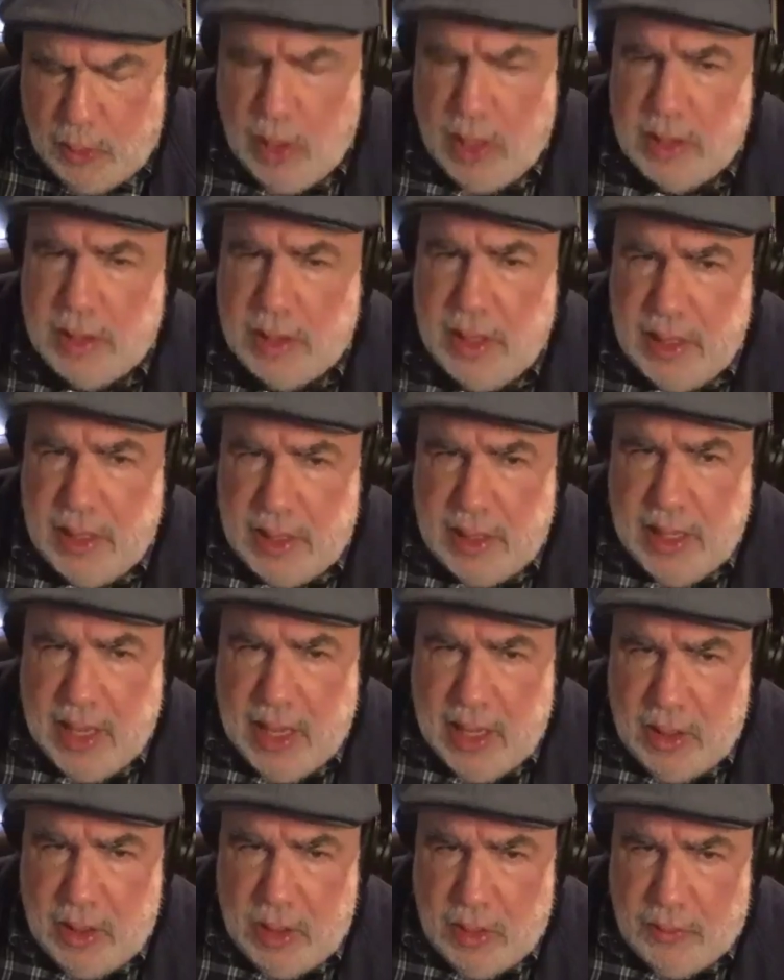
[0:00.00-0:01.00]
to
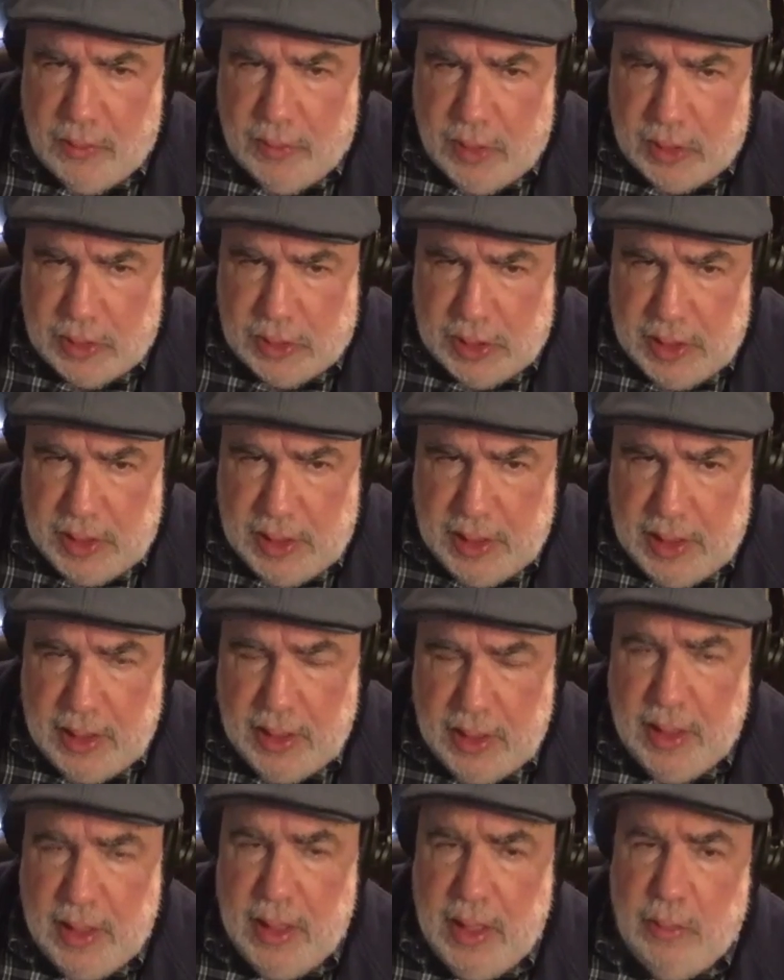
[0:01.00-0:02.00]
Indiana
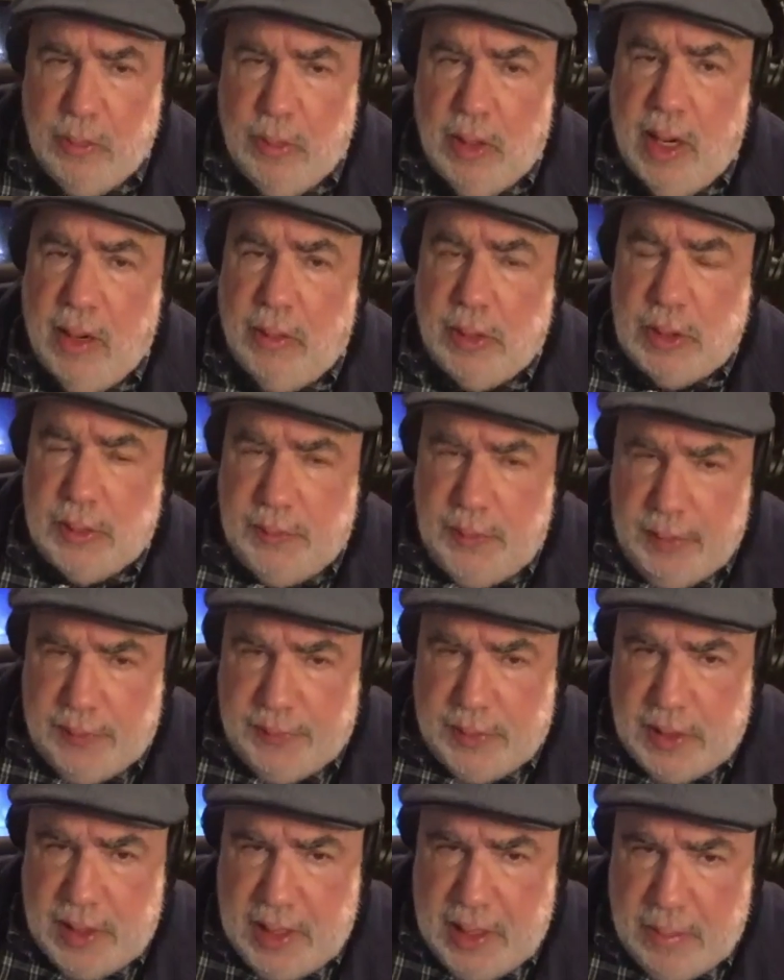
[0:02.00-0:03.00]
University when I was
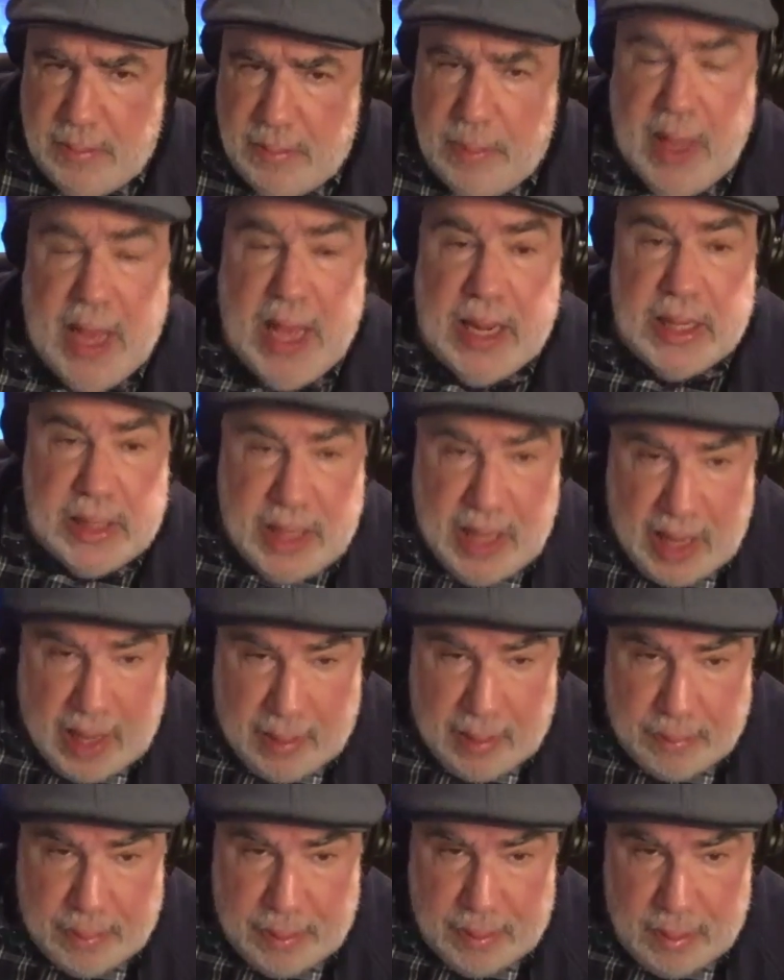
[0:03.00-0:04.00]
15, band
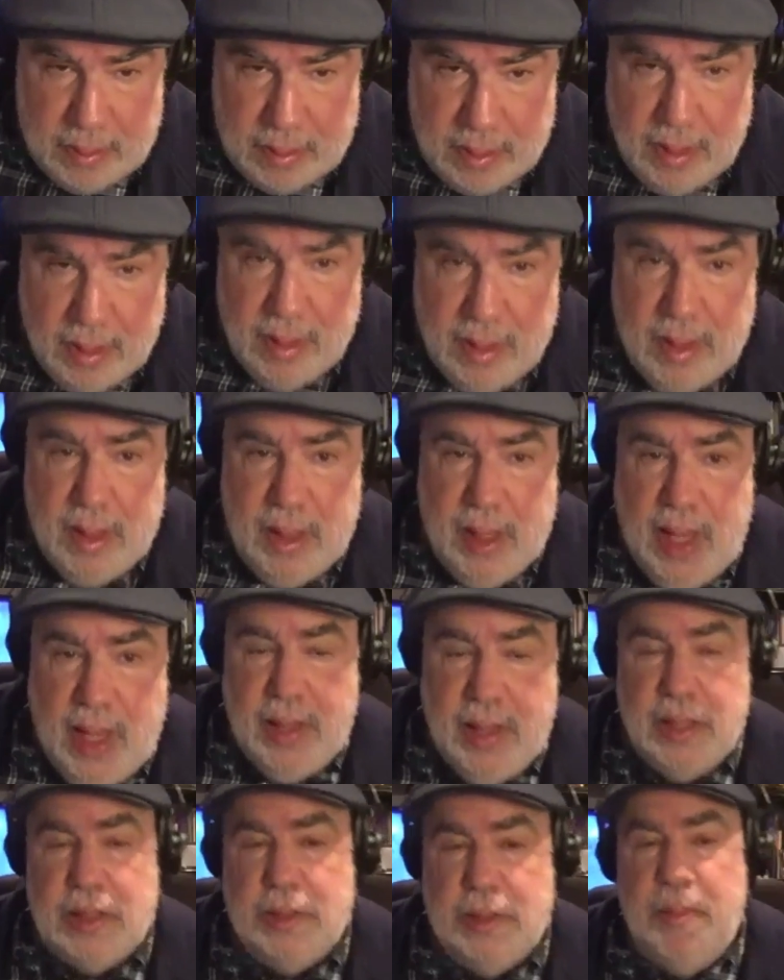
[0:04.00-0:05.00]
camp. And
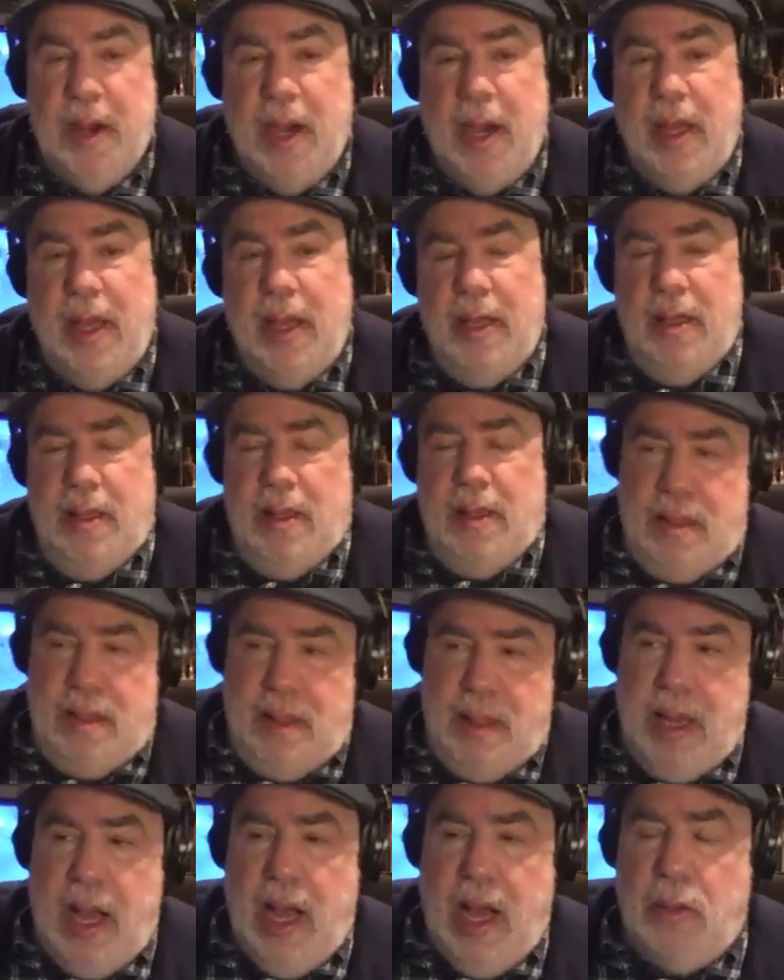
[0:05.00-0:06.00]
this by
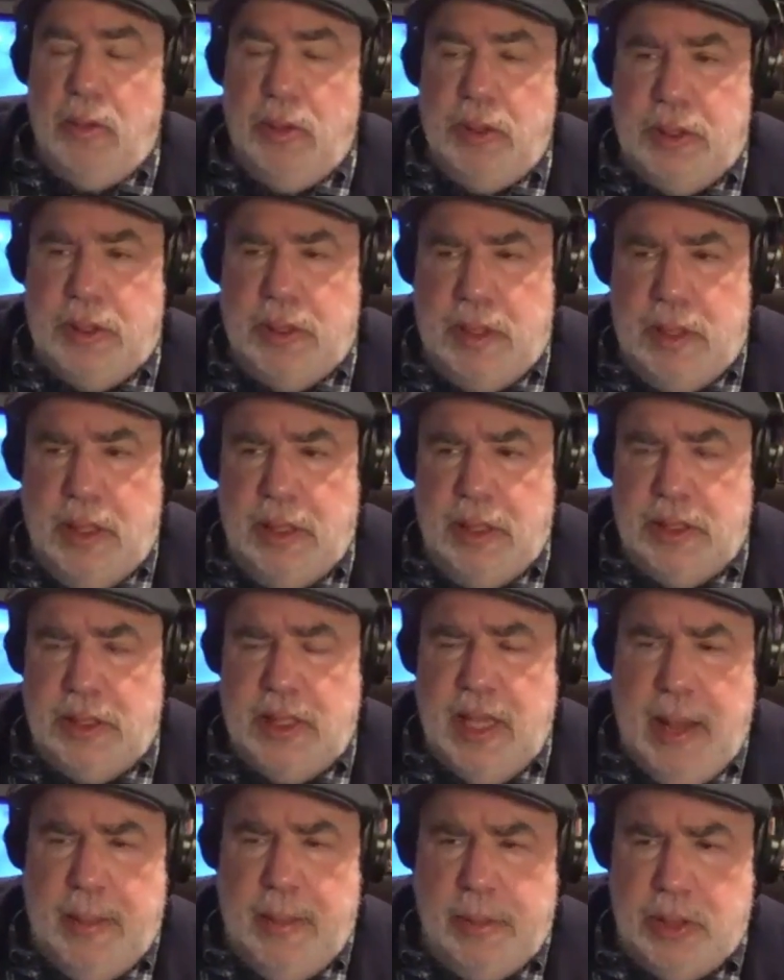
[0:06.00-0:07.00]
now was an
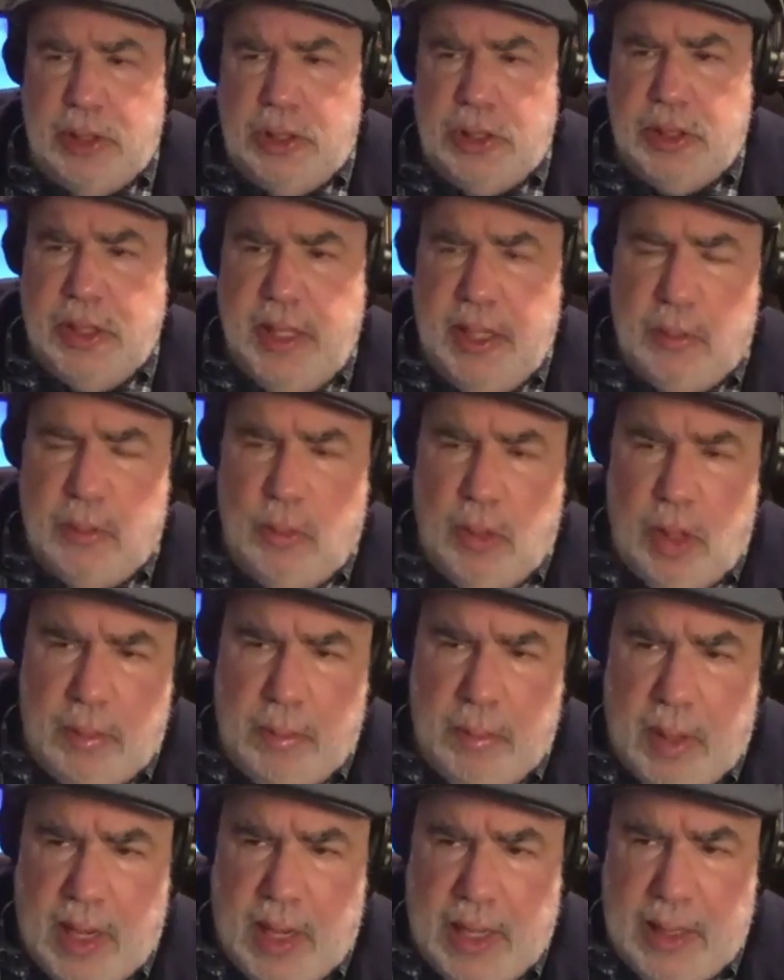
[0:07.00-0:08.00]
established thing run
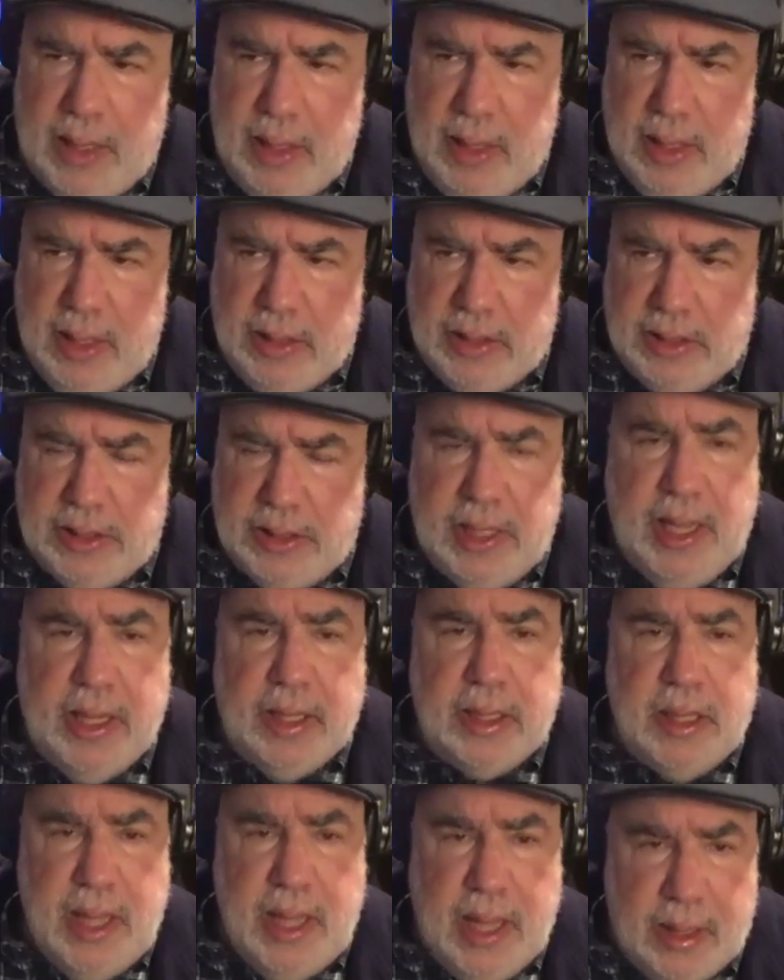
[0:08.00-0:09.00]
by Stan
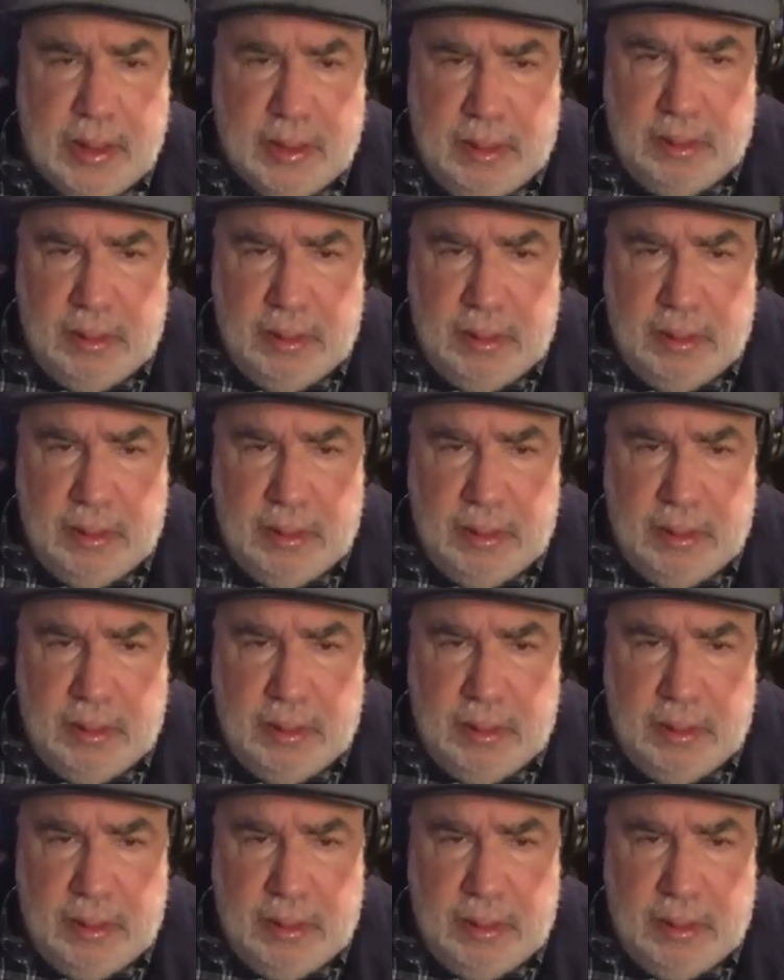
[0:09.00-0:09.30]
Kenton.